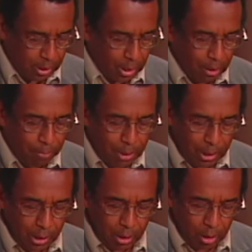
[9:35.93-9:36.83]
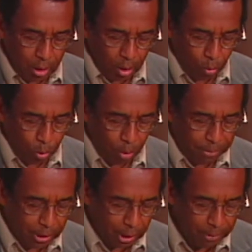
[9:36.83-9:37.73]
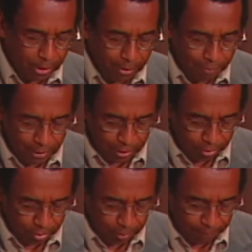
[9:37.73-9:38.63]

and many were becoming convinced